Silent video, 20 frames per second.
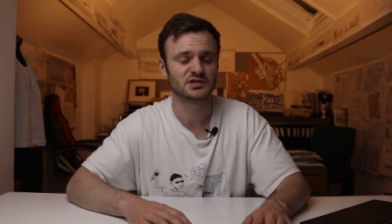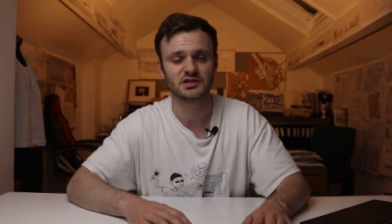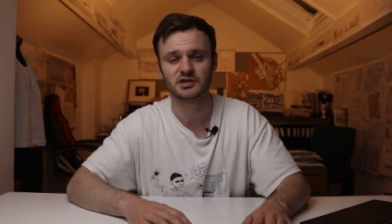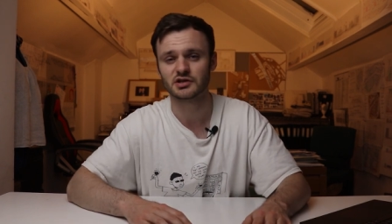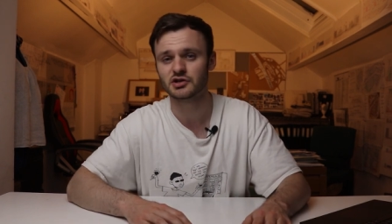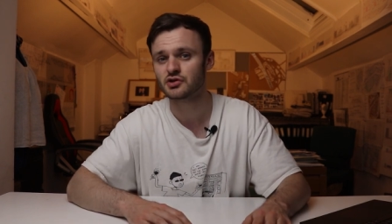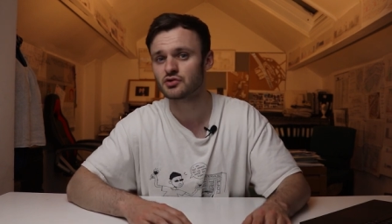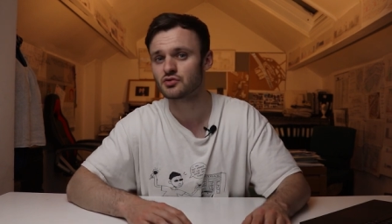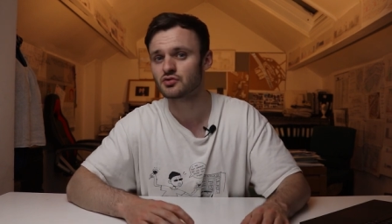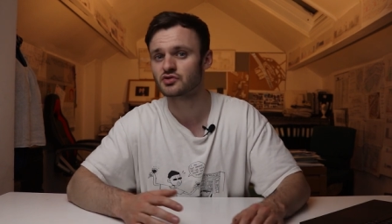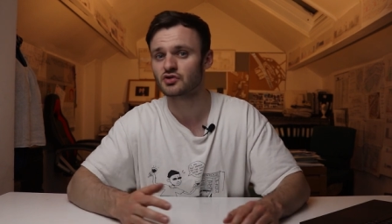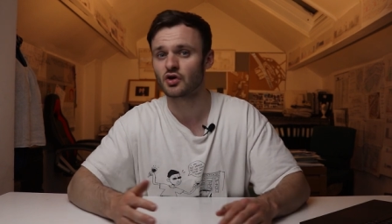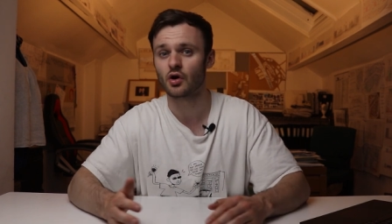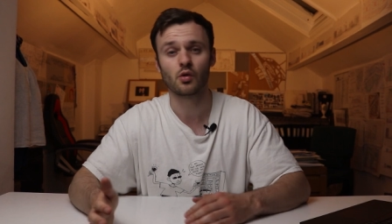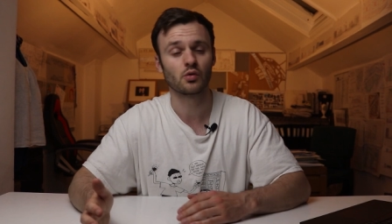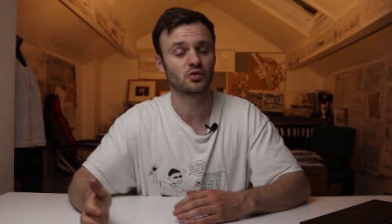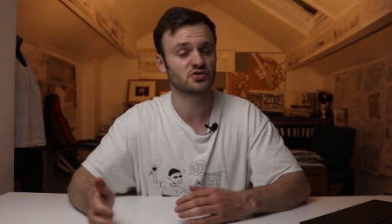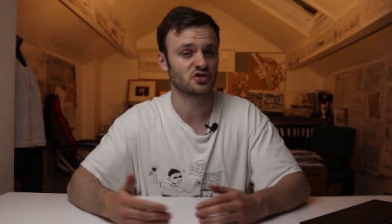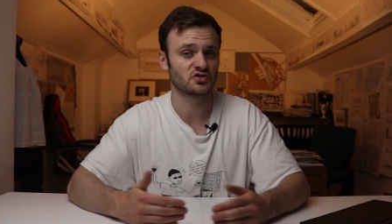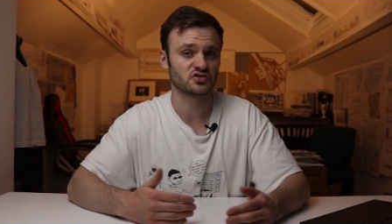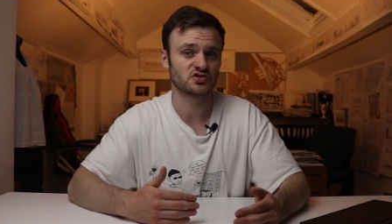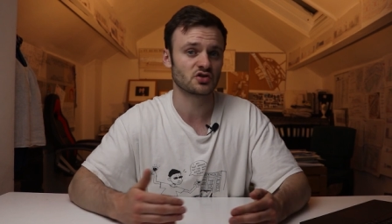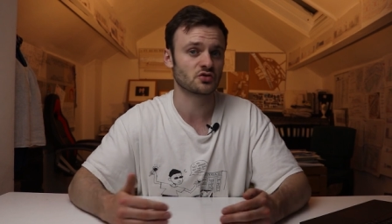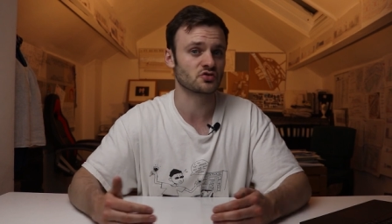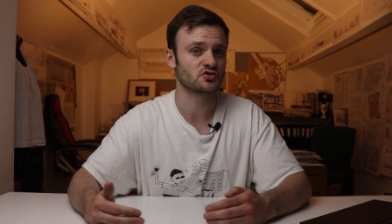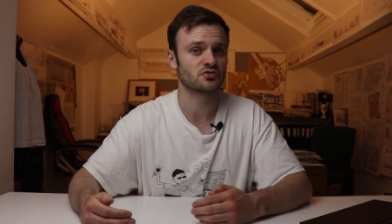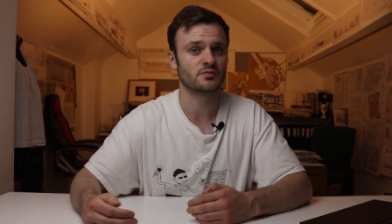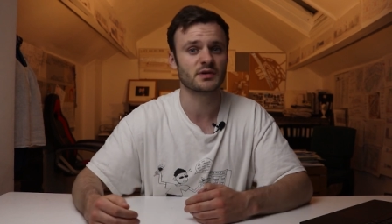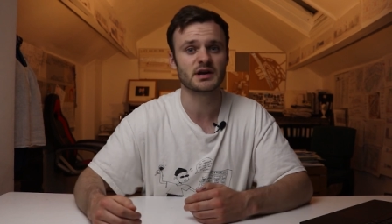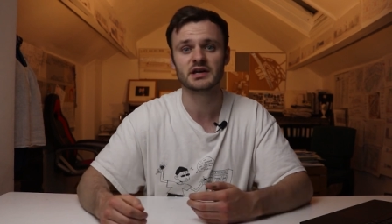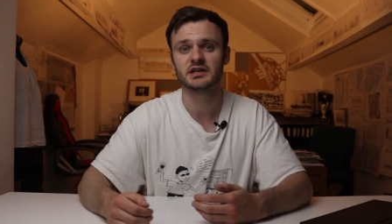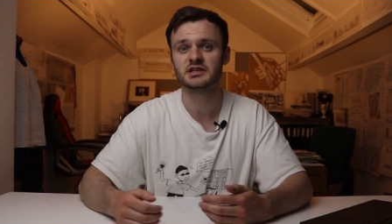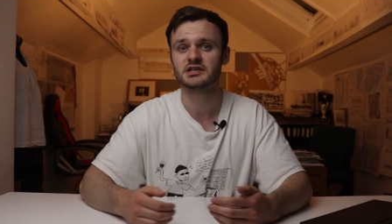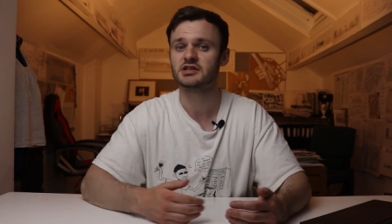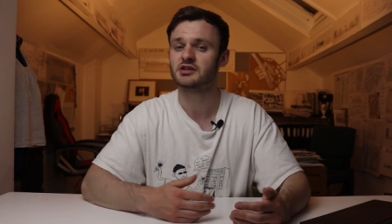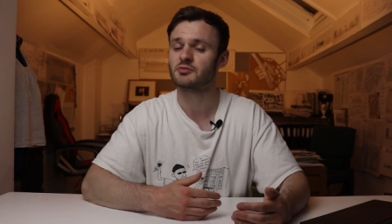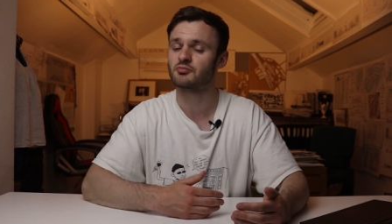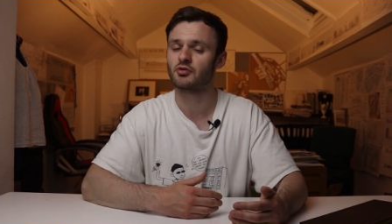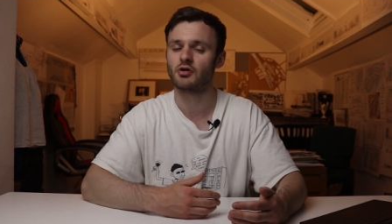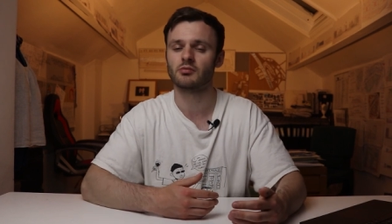to the news or was on social
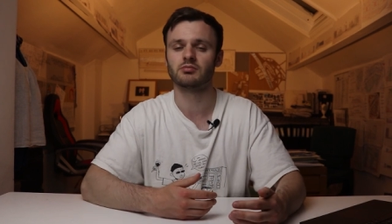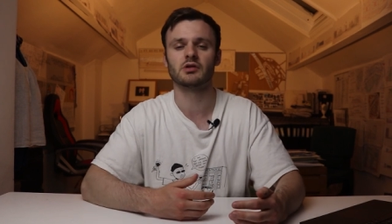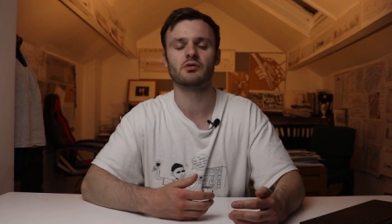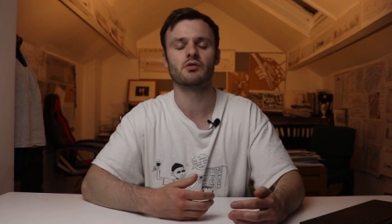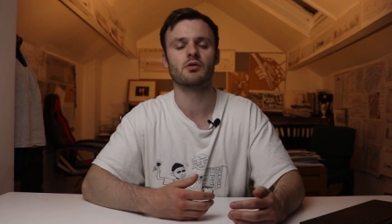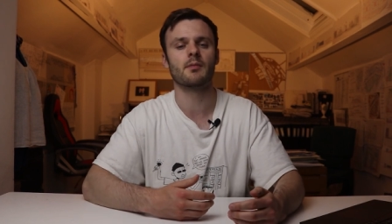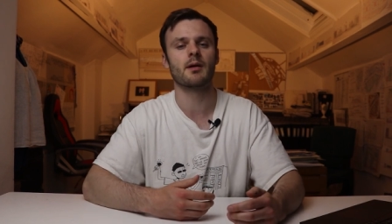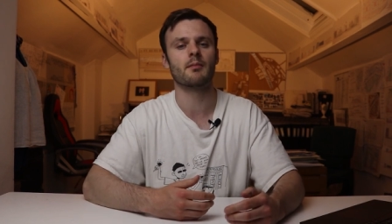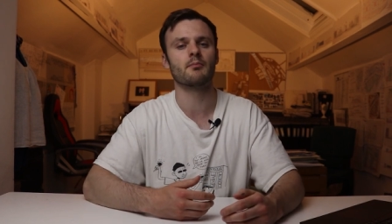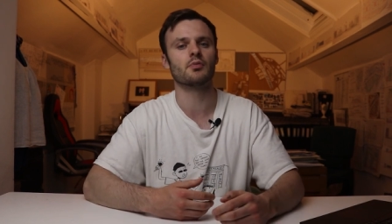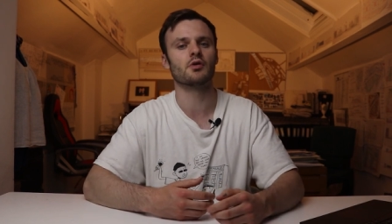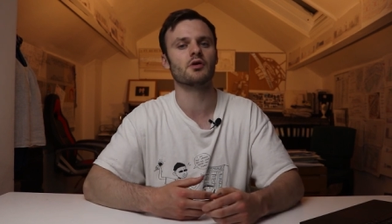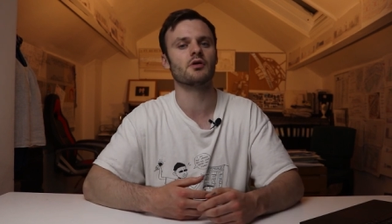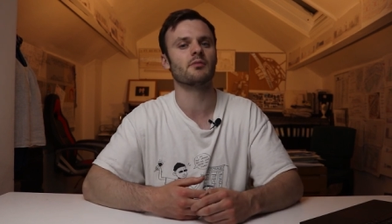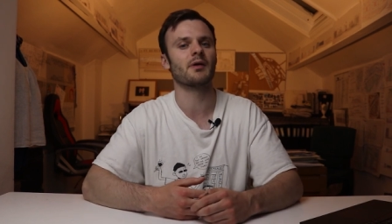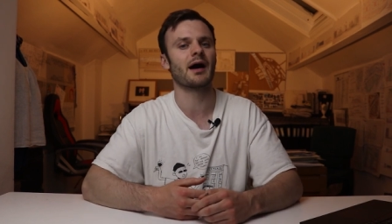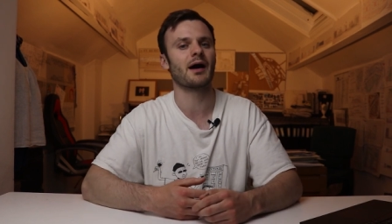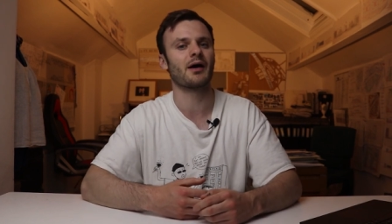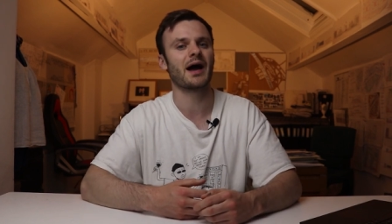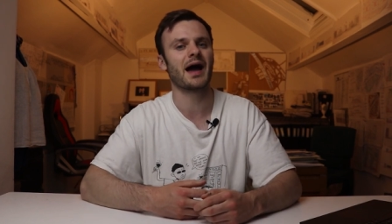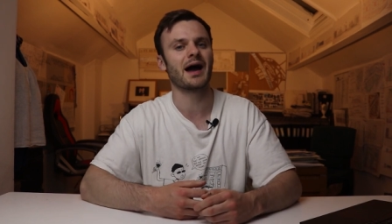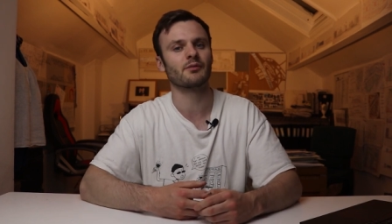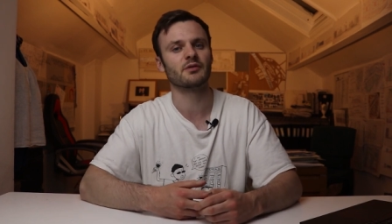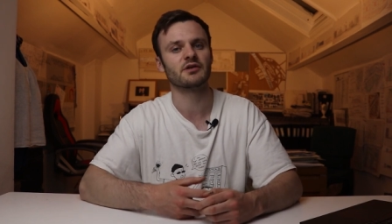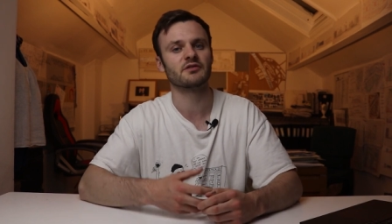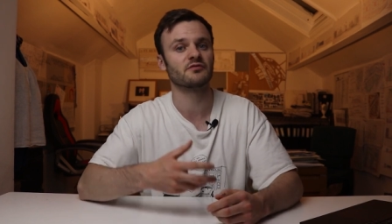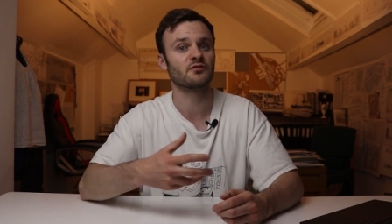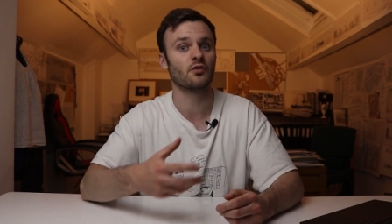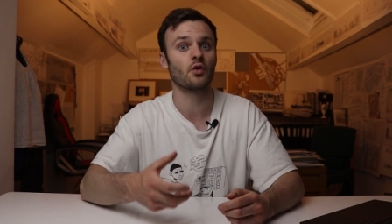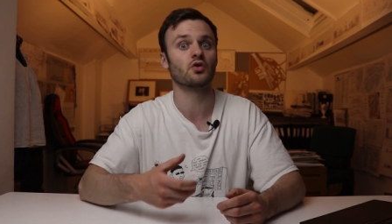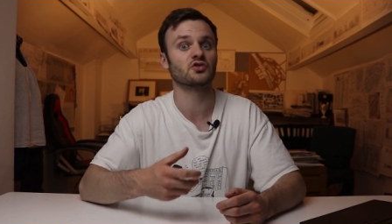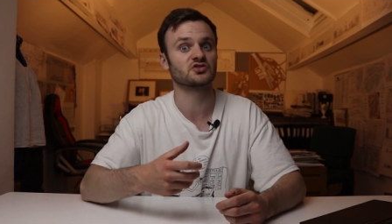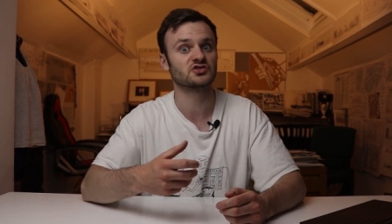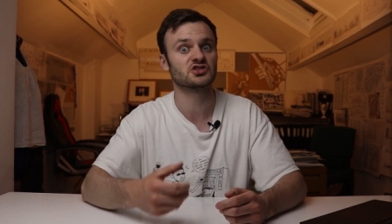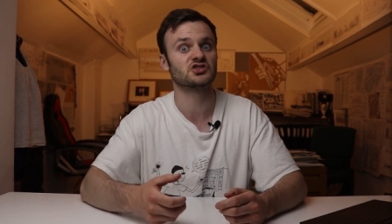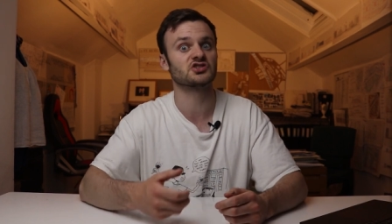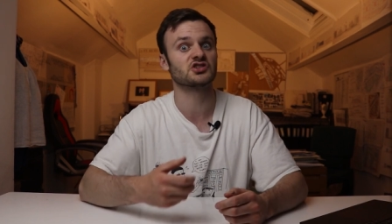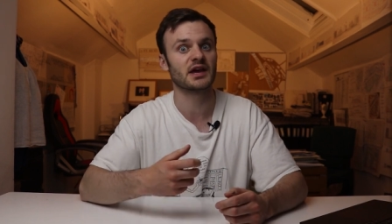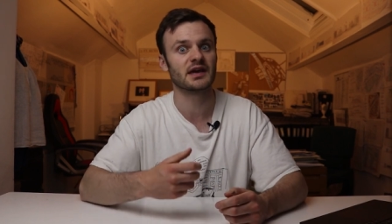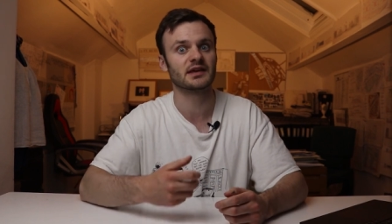media you probably remember about how he forced
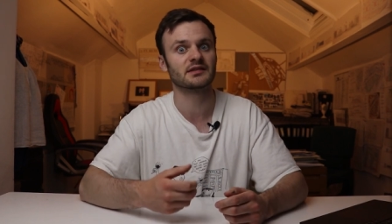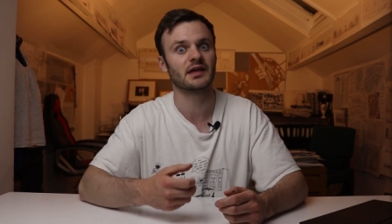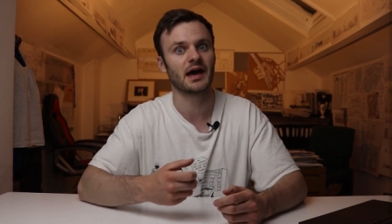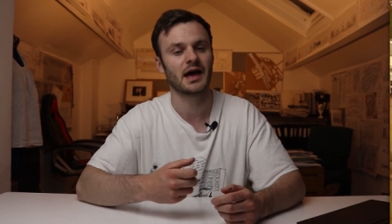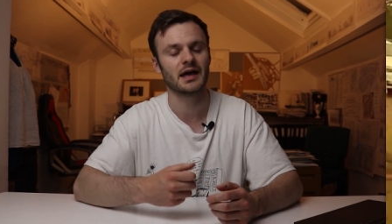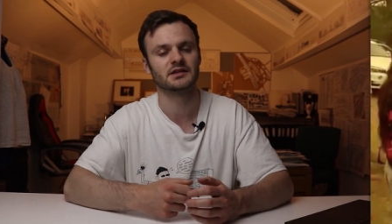to shake the